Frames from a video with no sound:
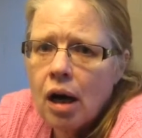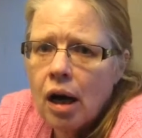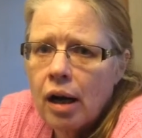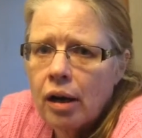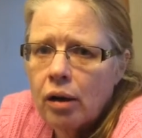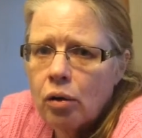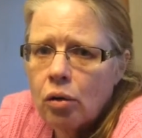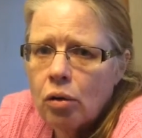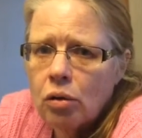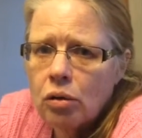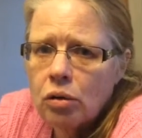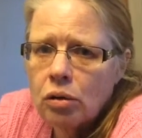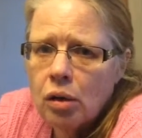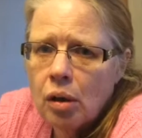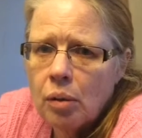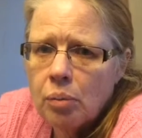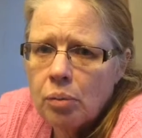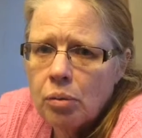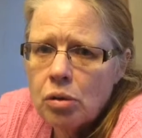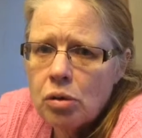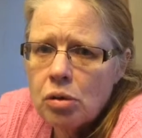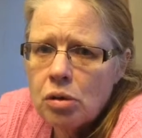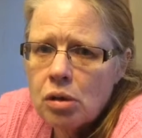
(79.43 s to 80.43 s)
I call
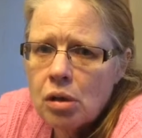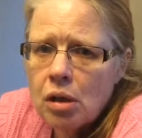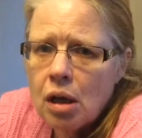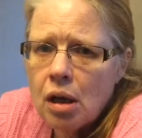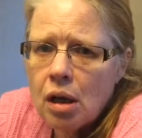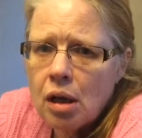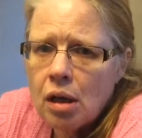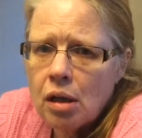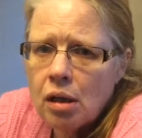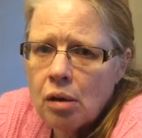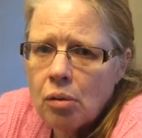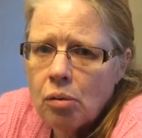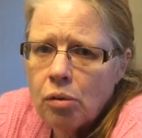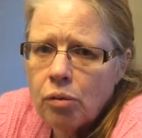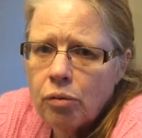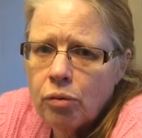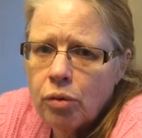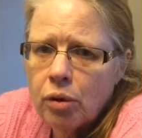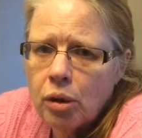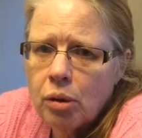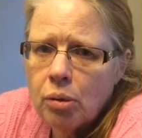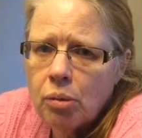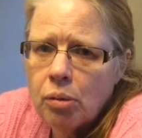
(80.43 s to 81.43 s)
numbers and I will
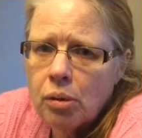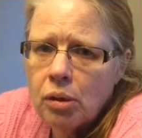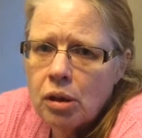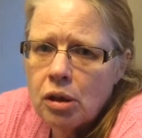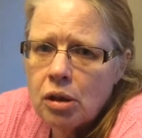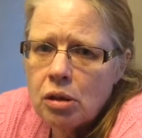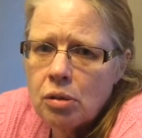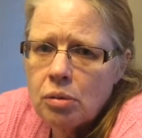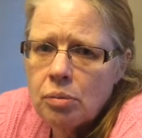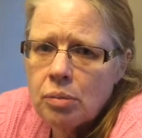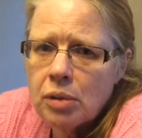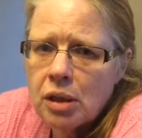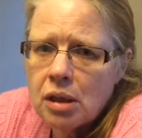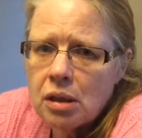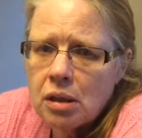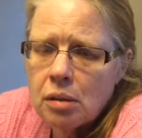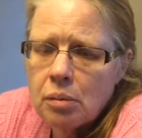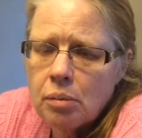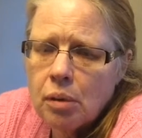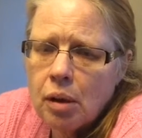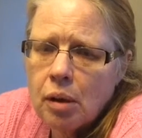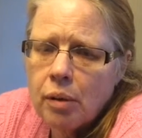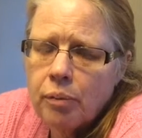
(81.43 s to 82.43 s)
frequently mix
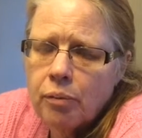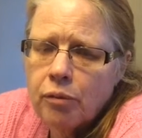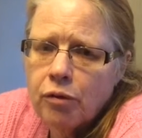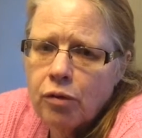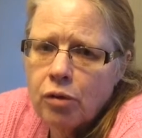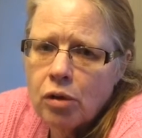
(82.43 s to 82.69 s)
them up.